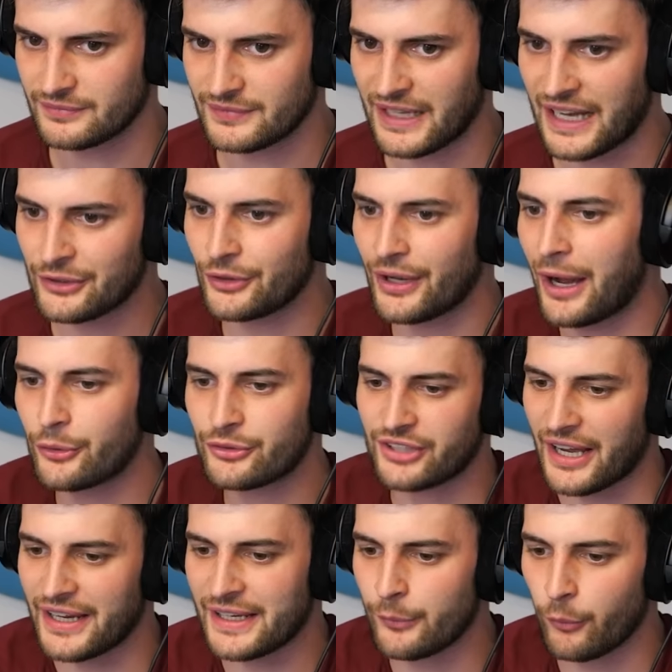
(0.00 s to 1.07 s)
I don't know how
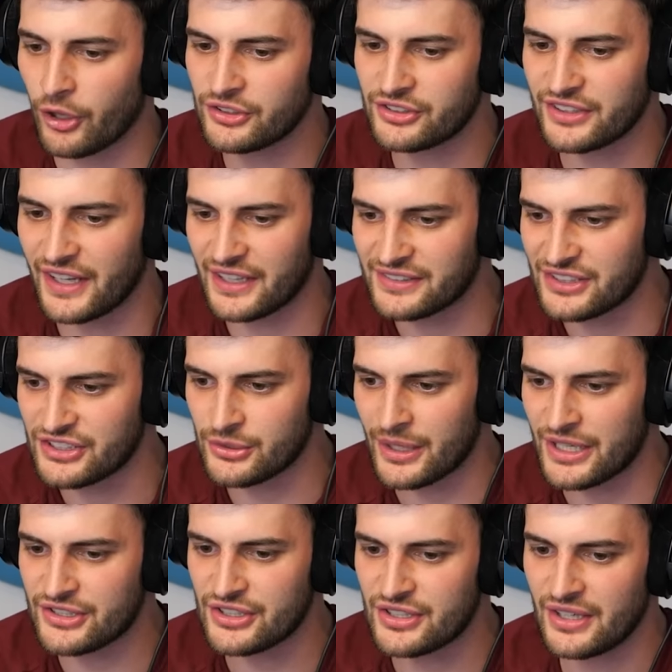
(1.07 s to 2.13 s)
tight it was in that
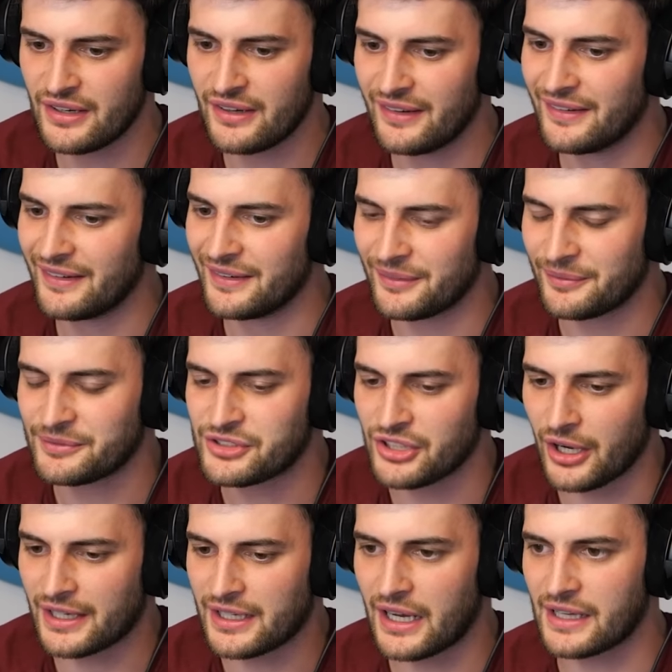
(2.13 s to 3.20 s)
situation. So
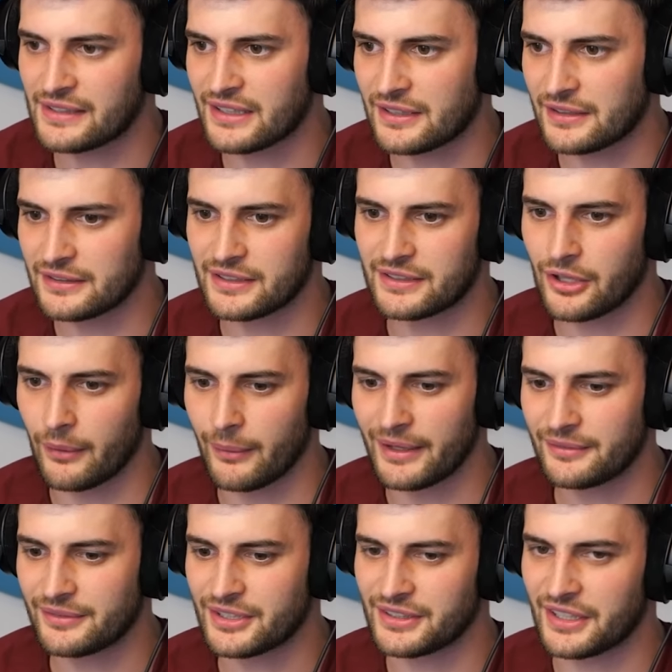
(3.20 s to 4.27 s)
I can't exactly comment
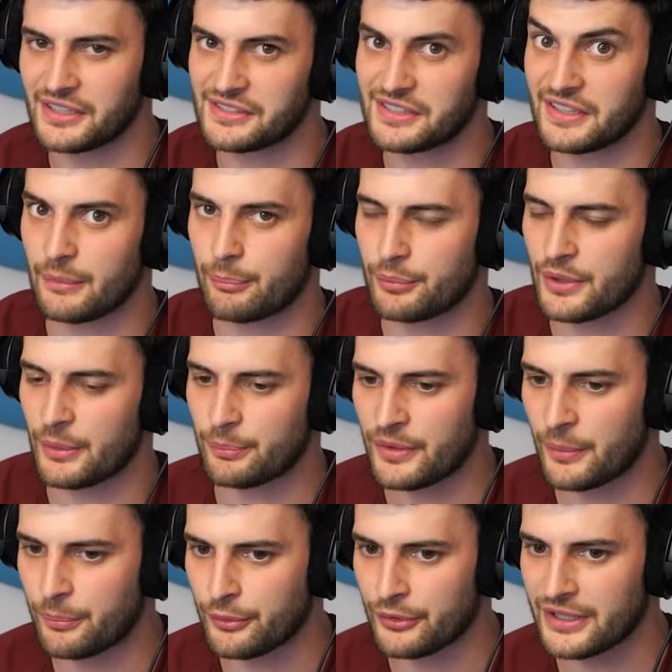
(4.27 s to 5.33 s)
because I didn't see the
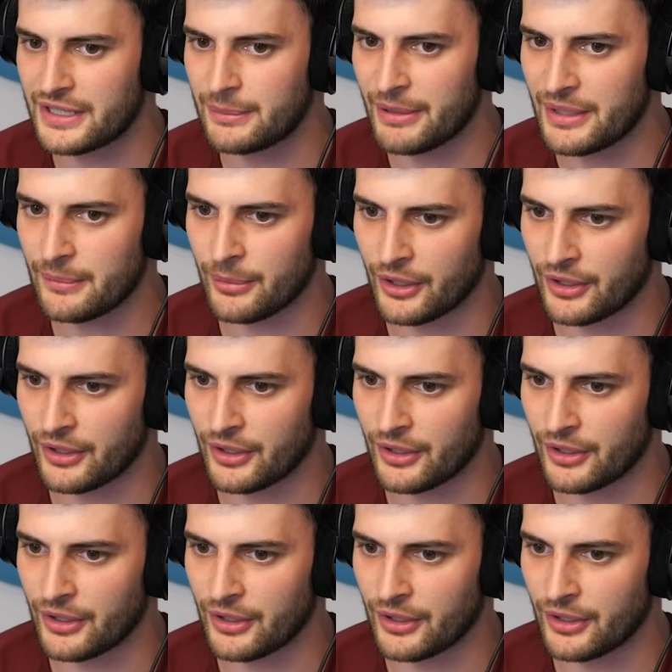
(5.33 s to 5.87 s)
pre bit, but